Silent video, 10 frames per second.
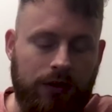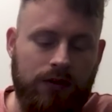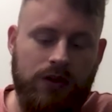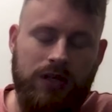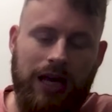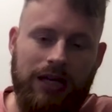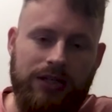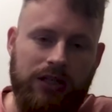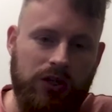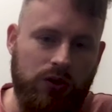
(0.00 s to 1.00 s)
This
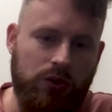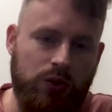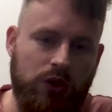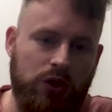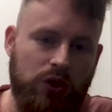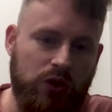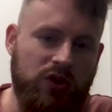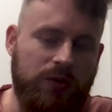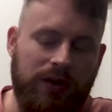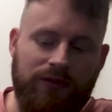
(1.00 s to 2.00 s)
has huge,
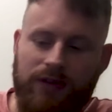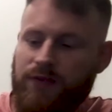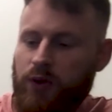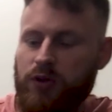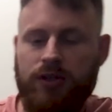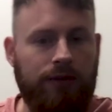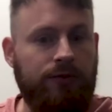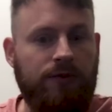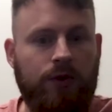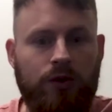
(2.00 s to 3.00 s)
huge benefits. First off,
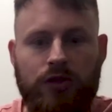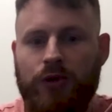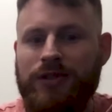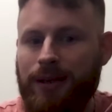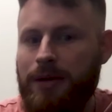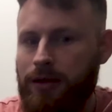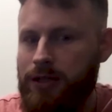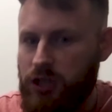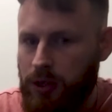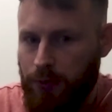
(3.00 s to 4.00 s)
referrals are typically
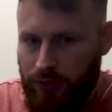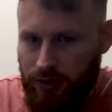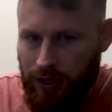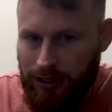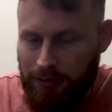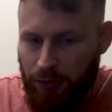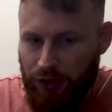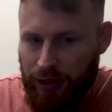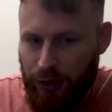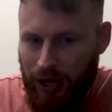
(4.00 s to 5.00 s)
cheaper than online
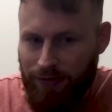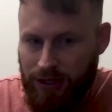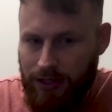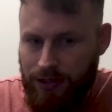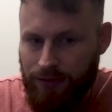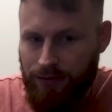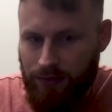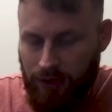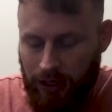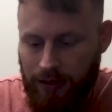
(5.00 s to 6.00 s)
marketing or advertising.
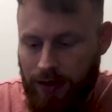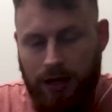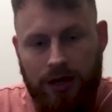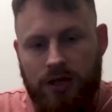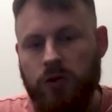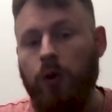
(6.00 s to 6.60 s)
Okay, so